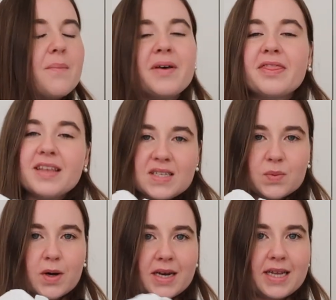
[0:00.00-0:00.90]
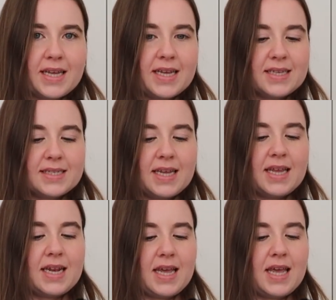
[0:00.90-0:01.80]
but this one is
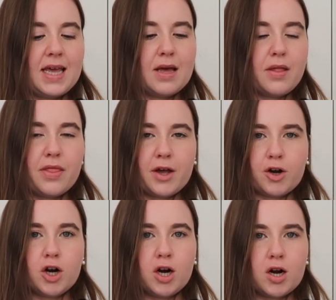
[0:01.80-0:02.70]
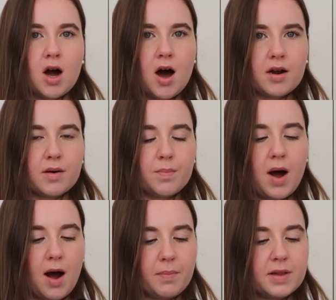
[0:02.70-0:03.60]
in a thicker cotton
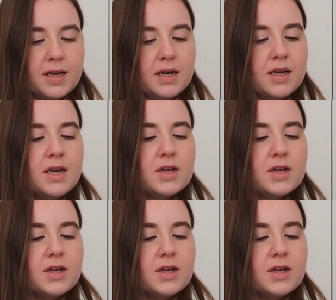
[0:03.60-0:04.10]
poplin.